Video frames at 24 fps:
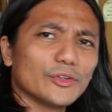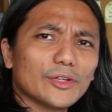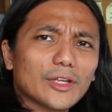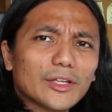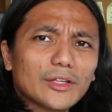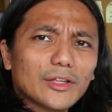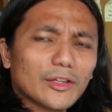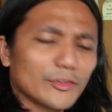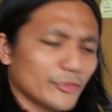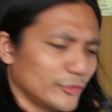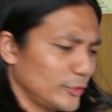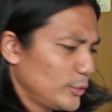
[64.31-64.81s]

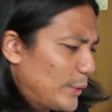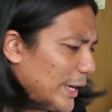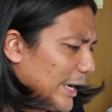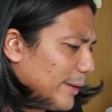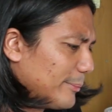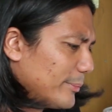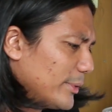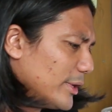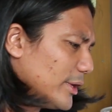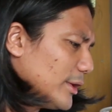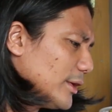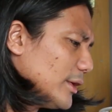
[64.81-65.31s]

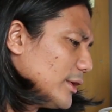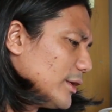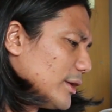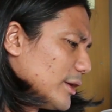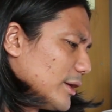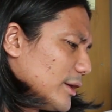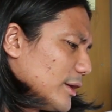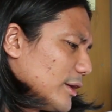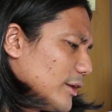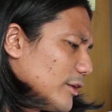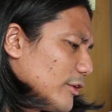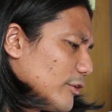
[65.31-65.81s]
UM,
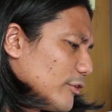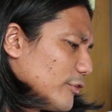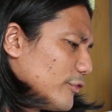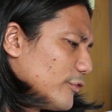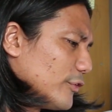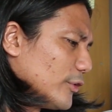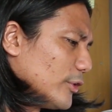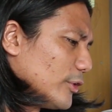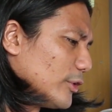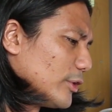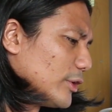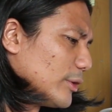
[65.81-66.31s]

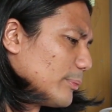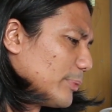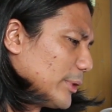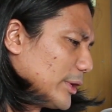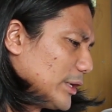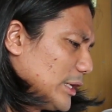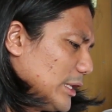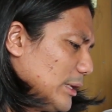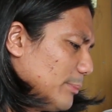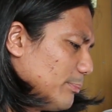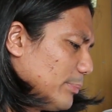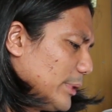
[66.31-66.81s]
for
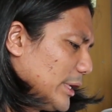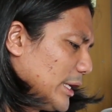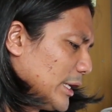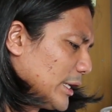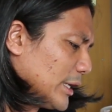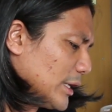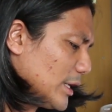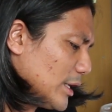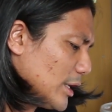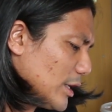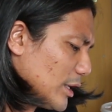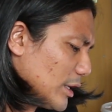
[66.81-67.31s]
apparently
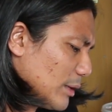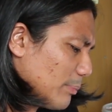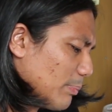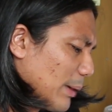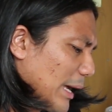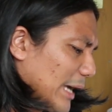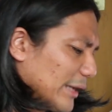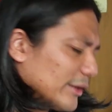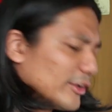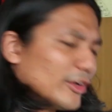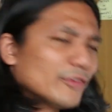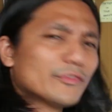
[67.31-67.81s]
being a
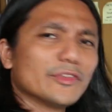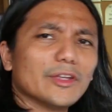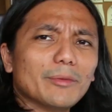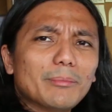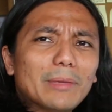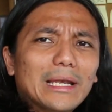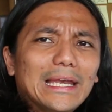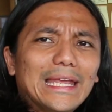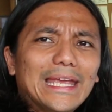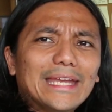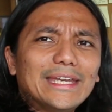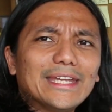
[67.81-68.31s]
part of the
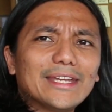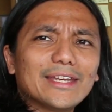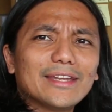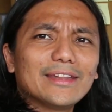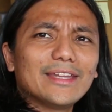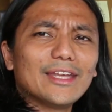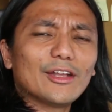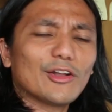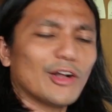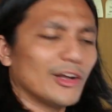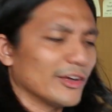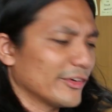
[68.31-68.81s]
Malay
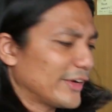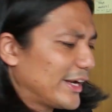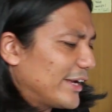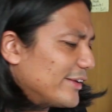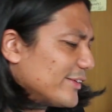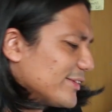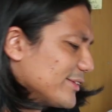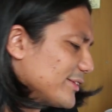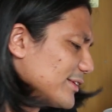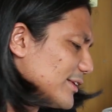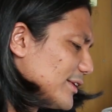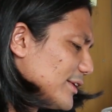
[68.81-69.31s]
Dignity
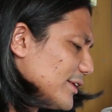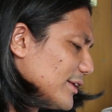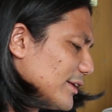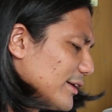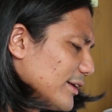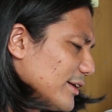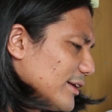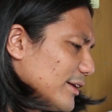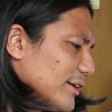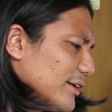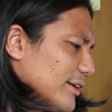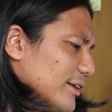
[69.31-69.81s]
Congress,
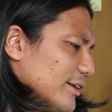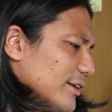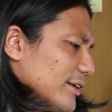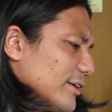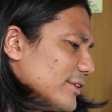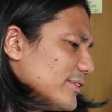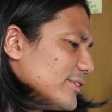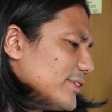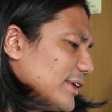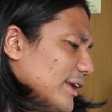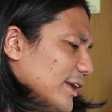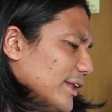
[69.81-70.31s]

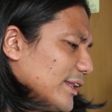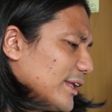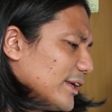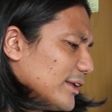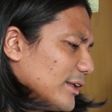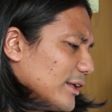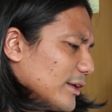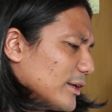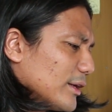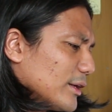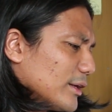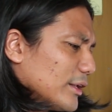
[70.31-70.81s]
and saying
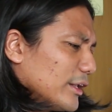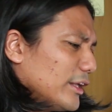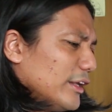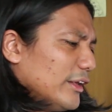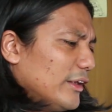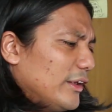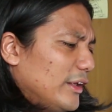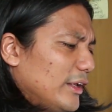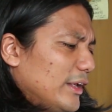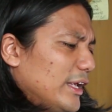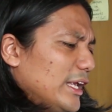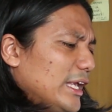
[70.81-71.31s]
that
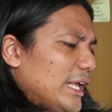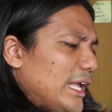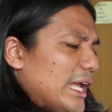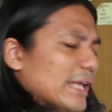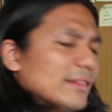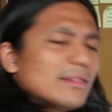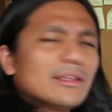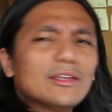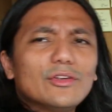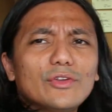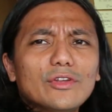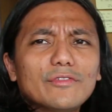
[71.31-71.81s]
he
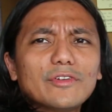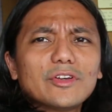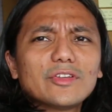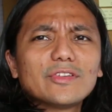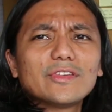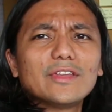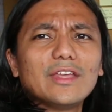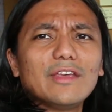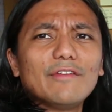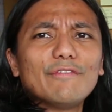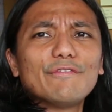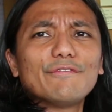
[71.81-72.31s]
and the
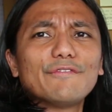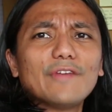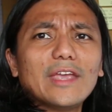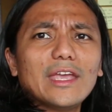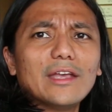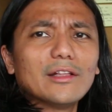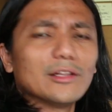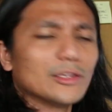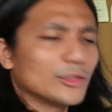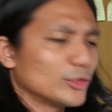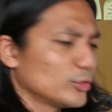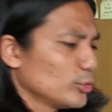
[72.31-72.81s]
university
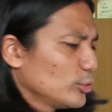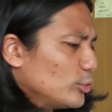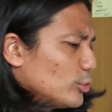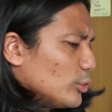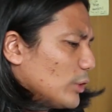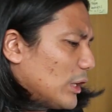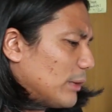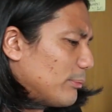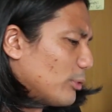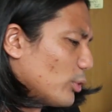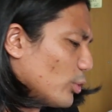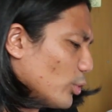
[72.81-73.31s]
failed
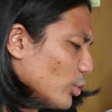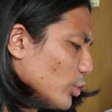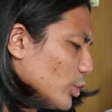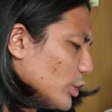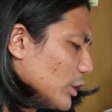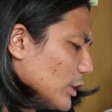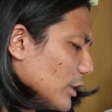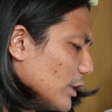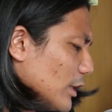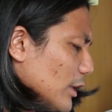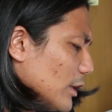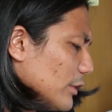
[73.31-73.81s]
to
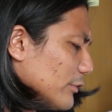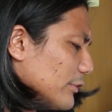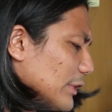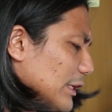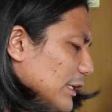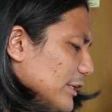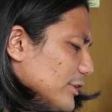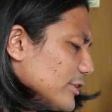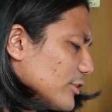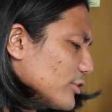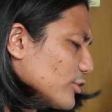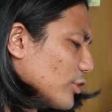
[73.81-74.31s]
uphold
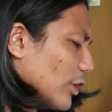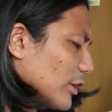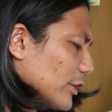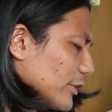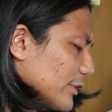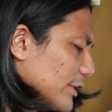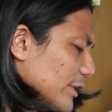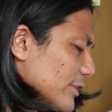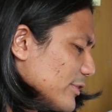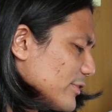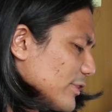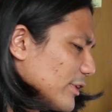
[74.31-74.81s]
religious
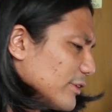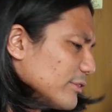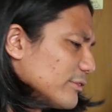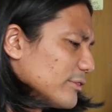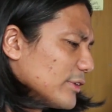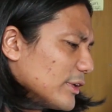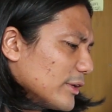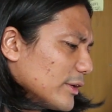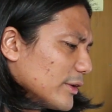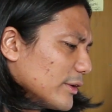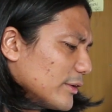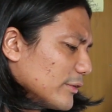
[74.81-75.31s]
tolerance
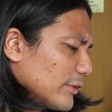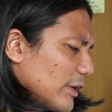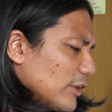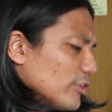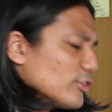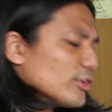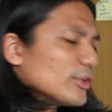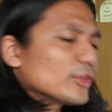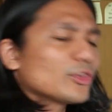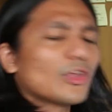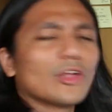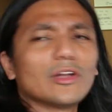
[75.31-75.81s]
and
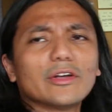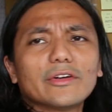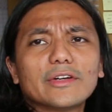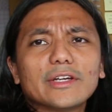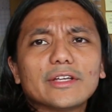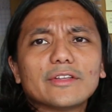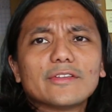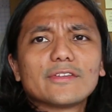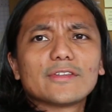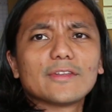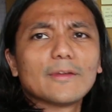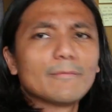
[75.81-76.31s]
racial
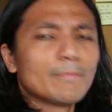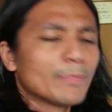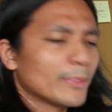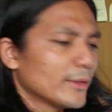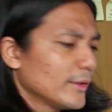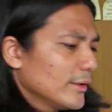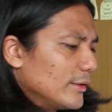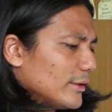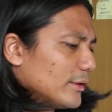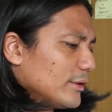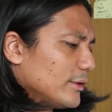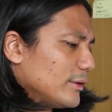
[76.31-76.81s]
tolerance,
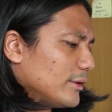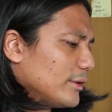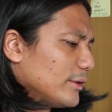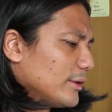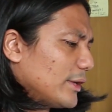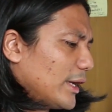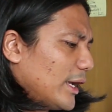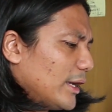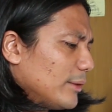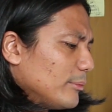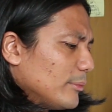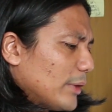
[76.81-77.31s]

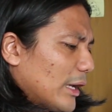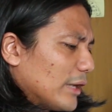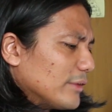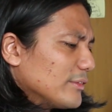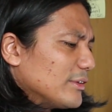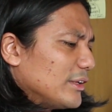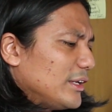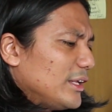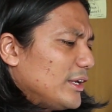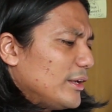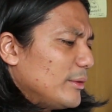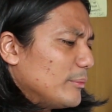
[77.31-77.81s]
and
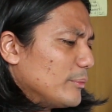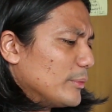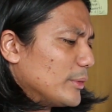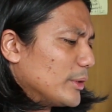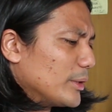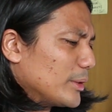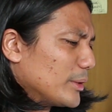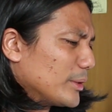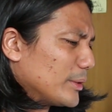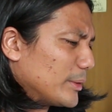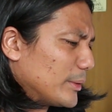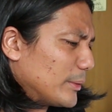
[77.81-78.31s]
actually
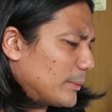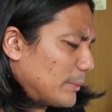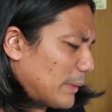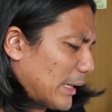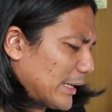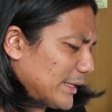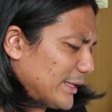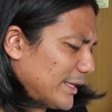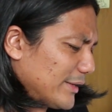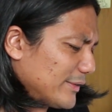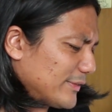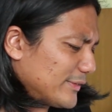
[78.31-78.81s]

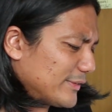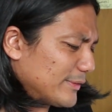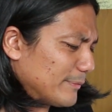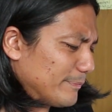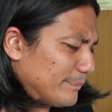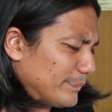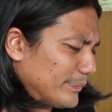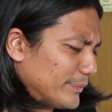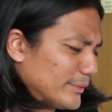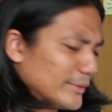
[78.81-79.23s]
I guess